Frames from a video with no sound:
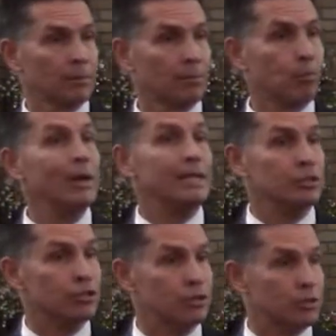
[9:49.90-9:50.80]

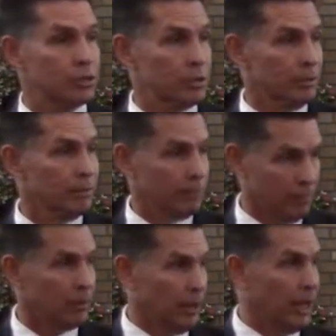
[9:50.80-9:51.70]
priests.
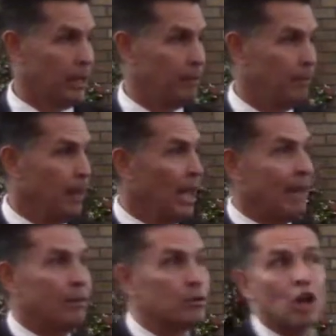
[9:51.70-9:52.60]
Okay? And there was